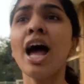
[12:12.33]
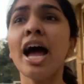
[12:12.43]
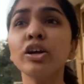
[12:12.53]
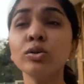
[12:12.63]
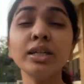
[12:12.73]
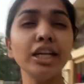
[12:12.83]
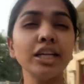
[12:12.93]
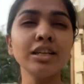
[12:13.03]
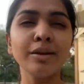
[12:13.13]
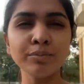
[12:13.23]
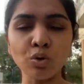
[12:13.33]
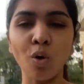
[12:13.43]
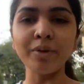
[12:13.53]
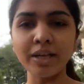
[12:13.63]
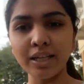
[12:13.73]
I could teach him
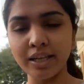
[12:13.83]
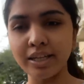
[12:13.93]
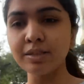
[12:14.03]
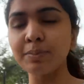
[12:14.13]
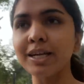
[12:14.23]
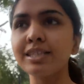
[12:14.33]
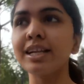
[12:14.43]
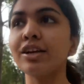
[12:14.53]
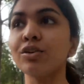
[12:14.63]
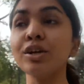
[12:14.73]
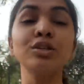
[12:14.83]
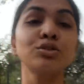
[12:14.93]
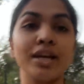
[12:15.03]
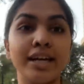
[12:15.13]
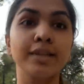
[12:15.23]
so many things because like, you know, he used
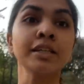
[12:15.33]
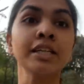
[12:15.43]
to like